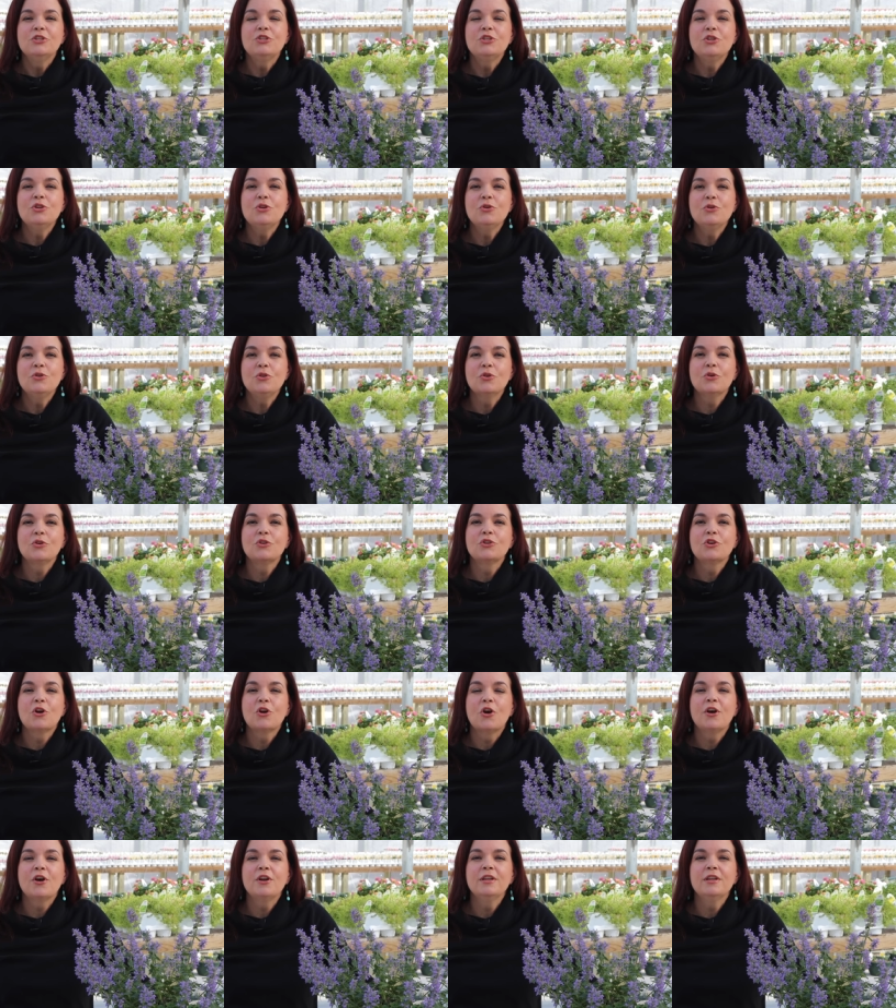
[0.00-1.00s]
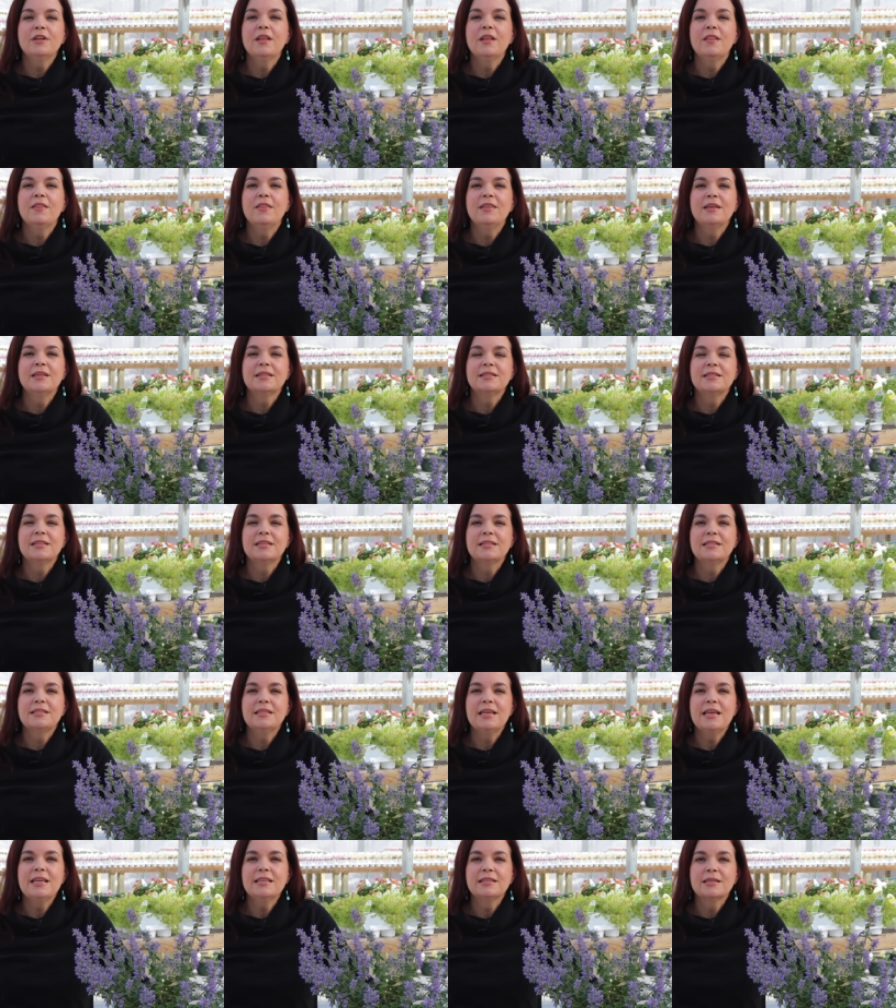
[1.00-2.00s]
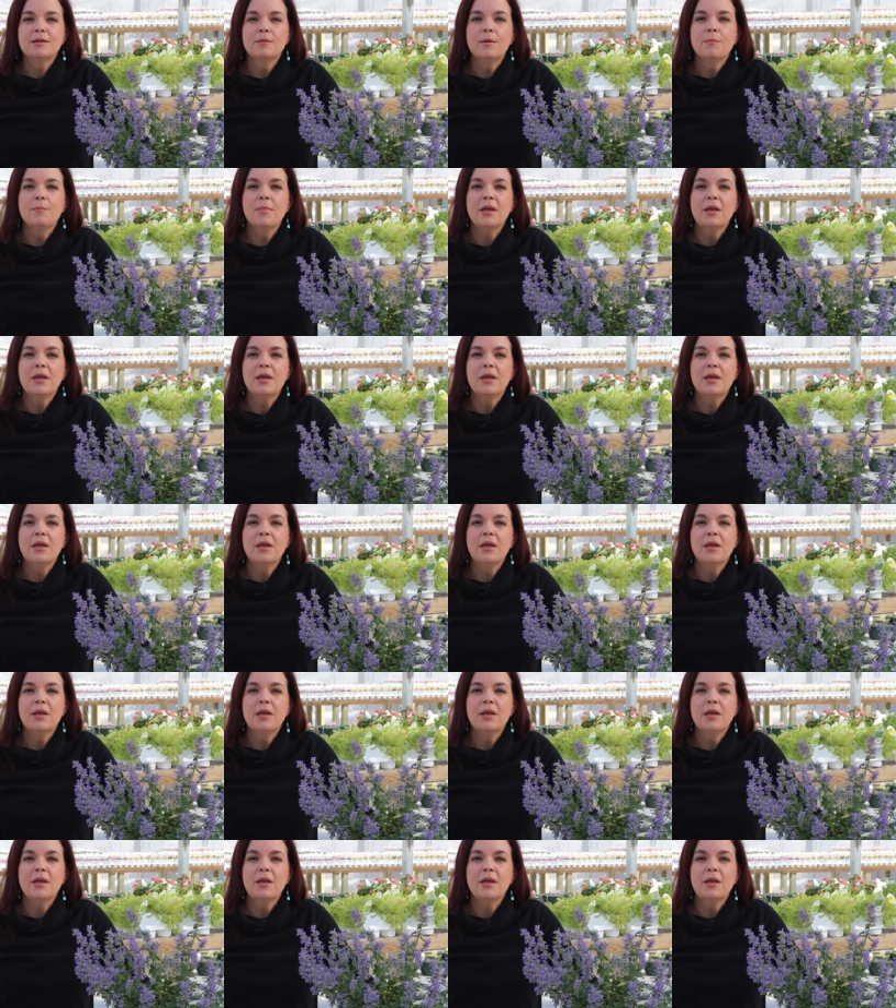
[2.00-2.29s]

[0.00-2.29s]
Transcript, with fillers: to your garden this season.